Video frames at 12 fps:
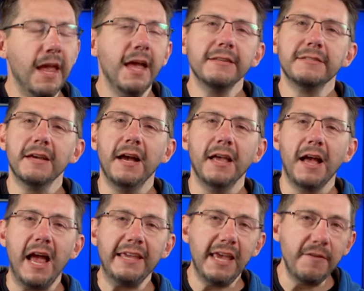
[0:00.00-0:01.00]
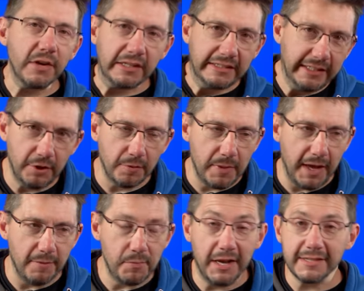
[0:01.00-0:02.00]
And I, I, gave it a little
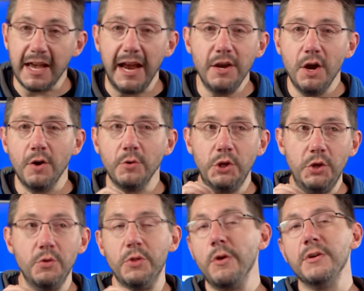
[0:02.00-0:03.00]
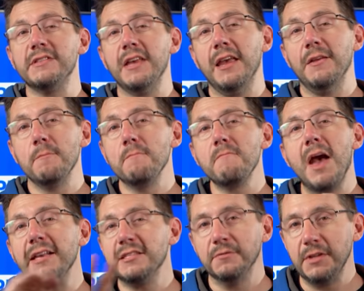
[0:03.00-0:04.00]
bit because I know you, there is a
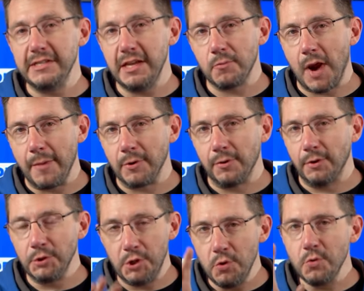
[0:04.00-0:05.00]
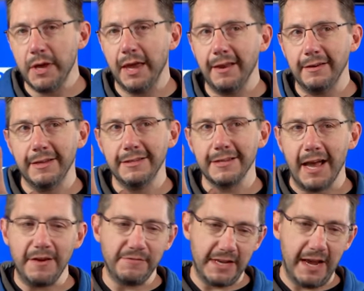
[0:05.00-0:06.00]
massively deep rabbit hole you can
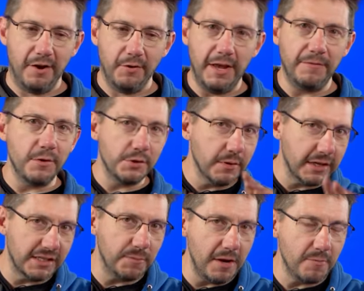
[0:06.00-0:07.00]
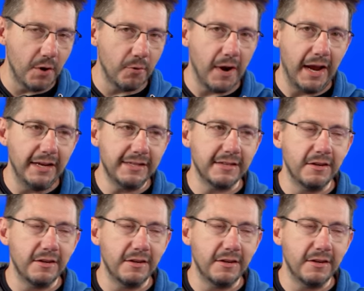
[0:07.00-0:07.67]
dive down if you're doing a speedboat race.